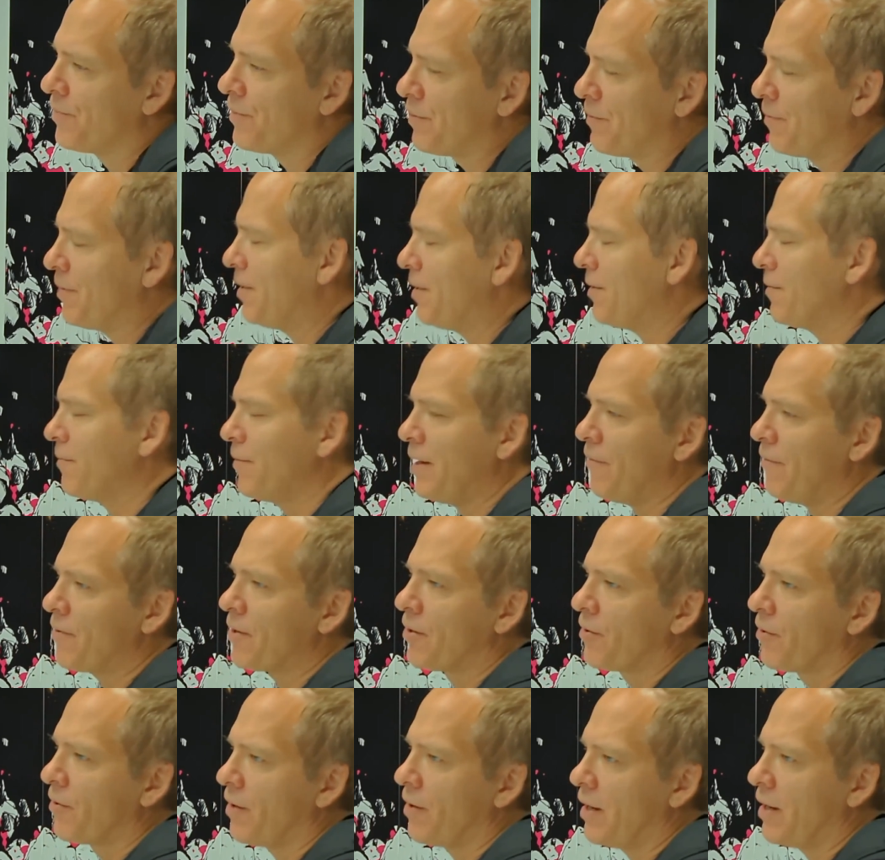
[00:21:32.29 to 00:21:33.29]
We have a
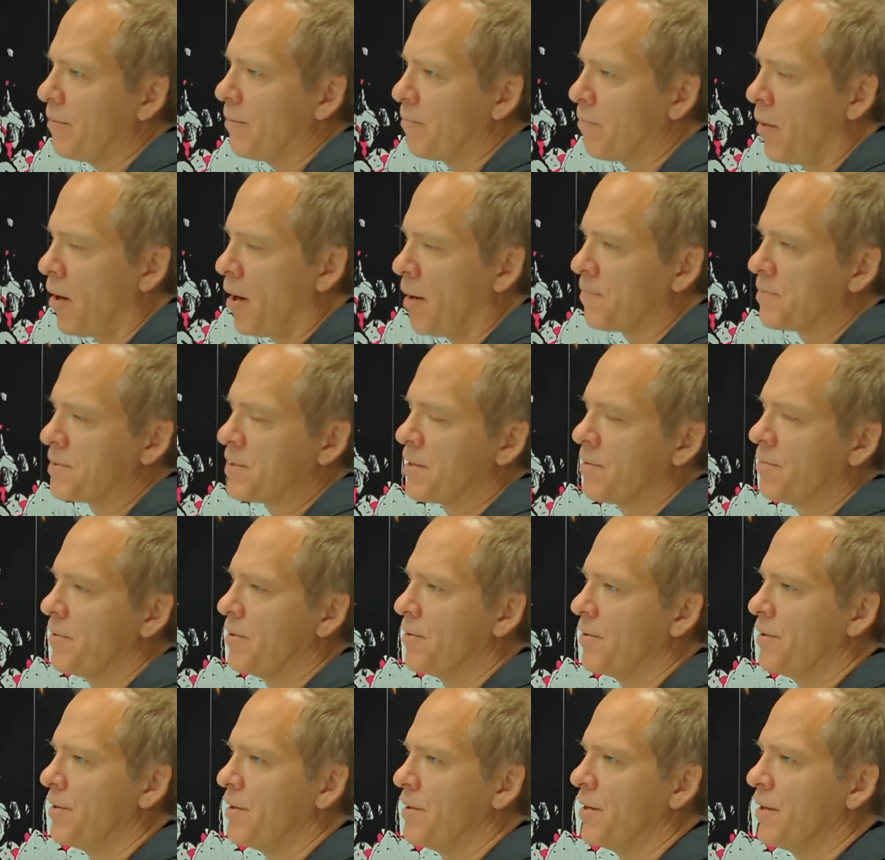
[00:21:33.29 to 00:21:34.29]
great MOPS
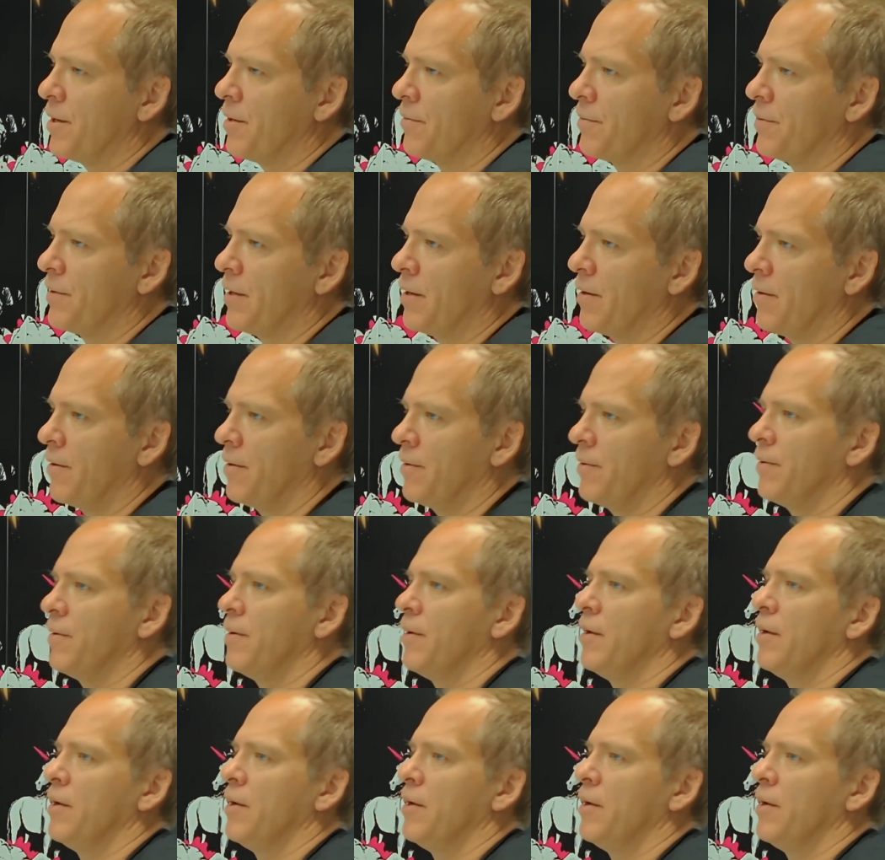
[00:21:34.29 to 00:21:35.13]
community out there, and